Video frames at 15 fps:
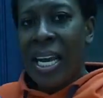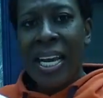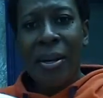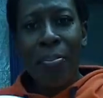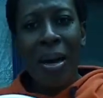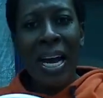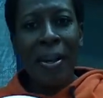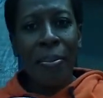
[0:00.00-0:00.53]

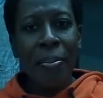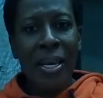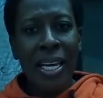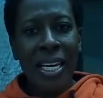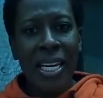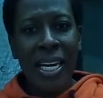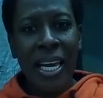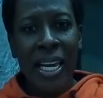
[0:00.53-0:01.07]
And my
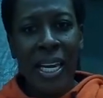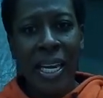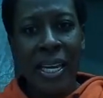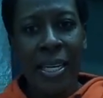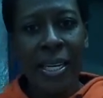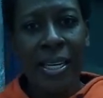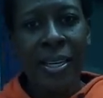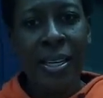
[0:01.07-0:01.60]
minute
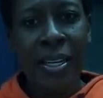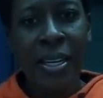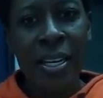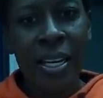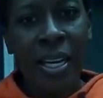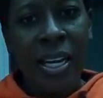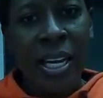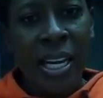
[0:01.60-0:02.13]
hand
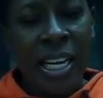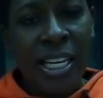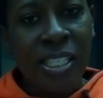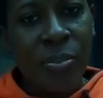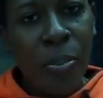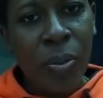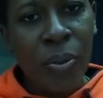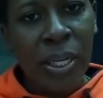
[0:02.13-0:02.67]

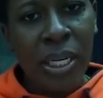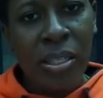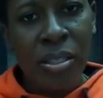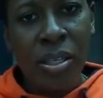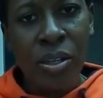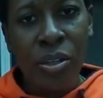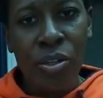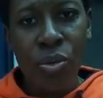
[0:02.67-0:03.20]
is pointing
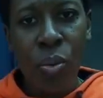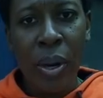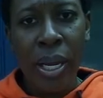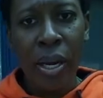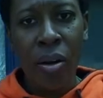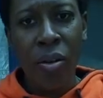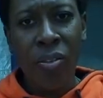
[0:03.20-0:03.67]
to the 12.